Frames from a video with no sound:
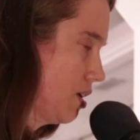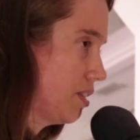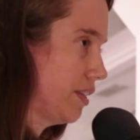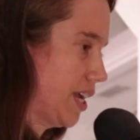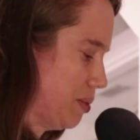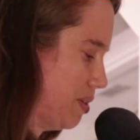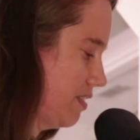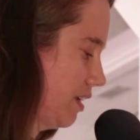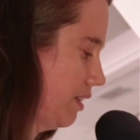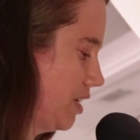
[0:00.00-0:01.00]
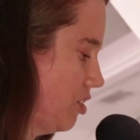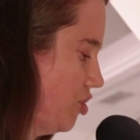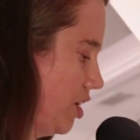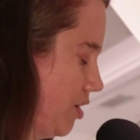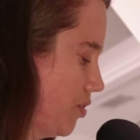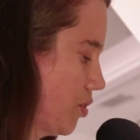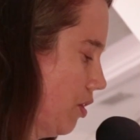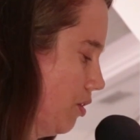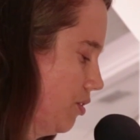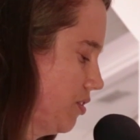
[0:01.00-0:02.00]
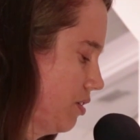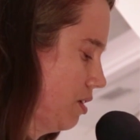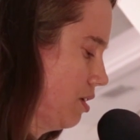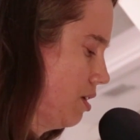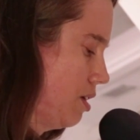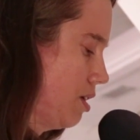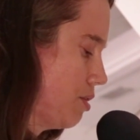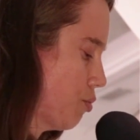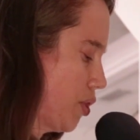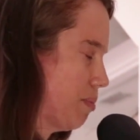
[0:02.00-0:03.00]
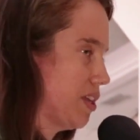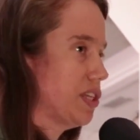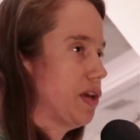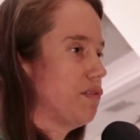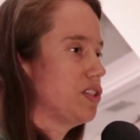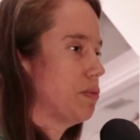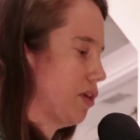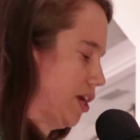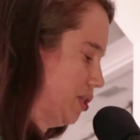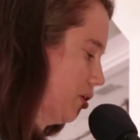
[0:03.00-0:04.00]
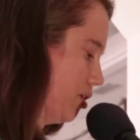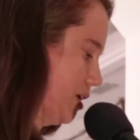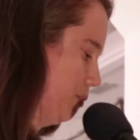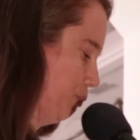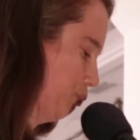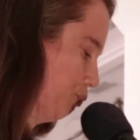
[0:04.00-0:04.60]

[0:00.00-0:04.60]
The last piece I'd like to share is called Throwing Myself a Surprise Party.